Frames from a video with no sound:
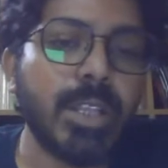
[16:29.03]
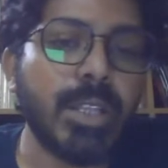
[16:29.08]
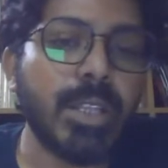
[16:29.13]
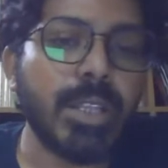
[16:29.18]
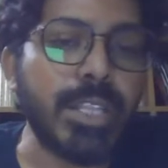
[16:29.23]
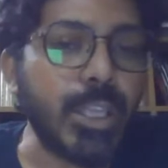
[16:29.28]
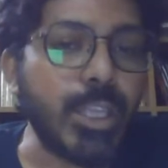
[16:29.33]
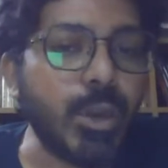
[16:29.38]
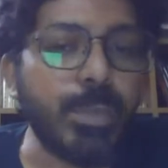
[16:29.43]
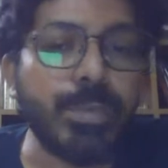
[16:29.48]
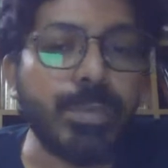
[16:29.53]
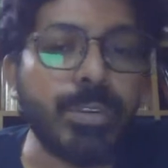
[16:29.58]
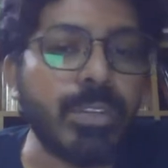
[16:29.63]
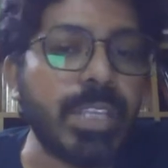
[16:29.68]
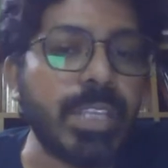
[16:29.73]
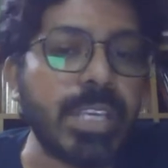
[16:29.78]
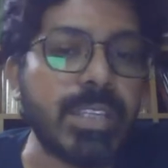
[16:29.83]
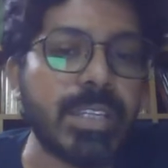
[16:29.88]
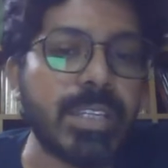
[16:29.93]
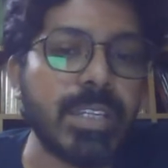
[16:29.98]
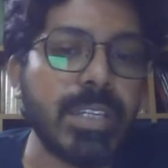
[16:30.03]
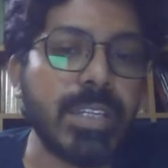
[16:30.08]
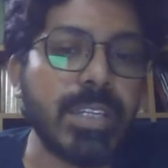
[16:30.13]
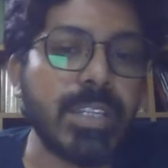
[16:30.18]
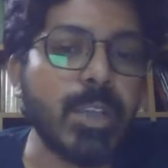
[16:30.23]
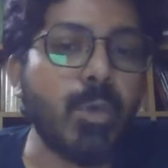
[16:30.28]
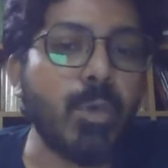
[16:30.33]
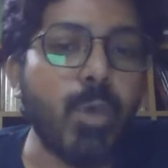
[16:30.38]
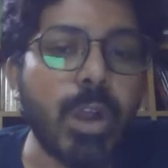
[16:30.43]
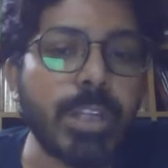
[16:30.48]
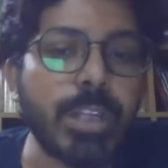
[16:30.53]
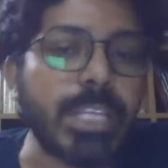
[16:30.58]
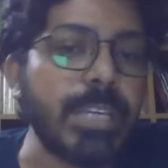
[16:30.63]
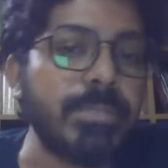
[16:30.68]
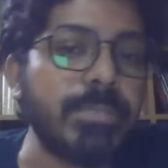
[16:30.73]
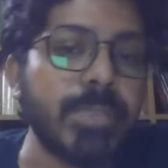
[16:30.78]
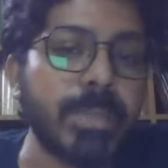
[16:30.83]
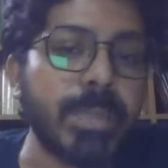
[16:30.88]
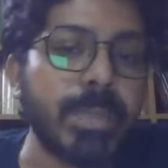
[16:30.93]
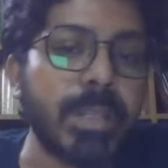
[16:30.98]
neo-Buddhist, the
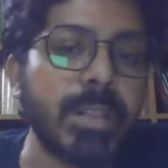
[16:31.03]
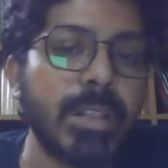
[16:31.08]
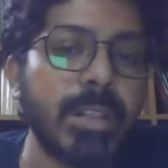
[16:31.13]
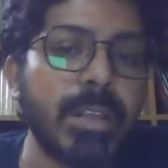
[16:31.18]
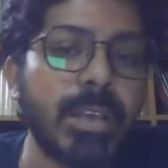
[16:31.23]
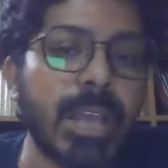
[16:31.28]
working people,